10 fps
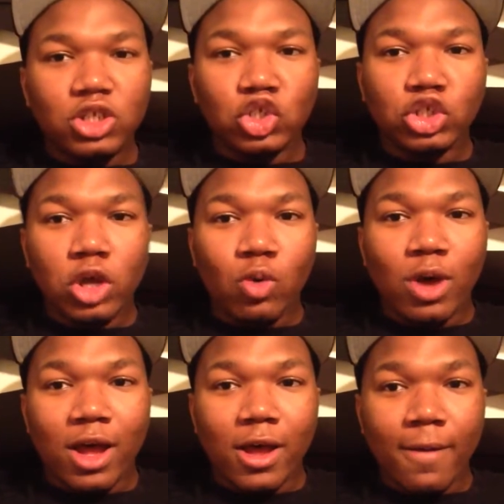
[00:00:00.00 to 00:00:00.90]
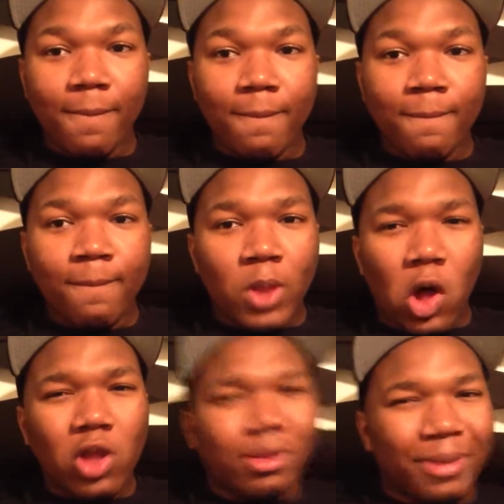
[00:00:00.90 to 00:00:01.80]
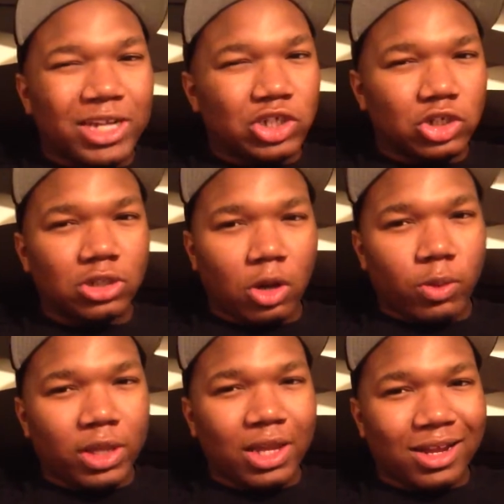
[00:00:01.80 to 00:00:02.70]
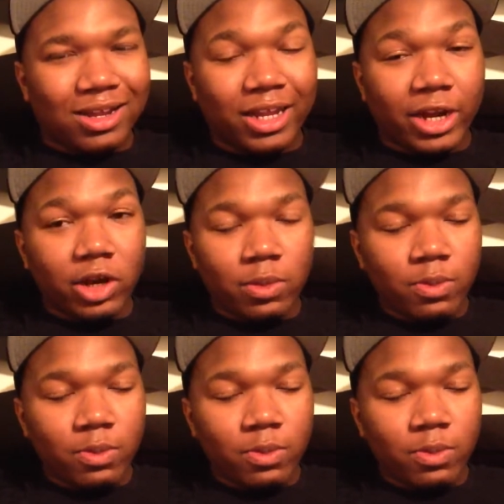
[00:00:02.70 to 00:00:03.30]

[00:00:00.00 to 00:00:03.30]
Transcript: So all the pictures are really unclear.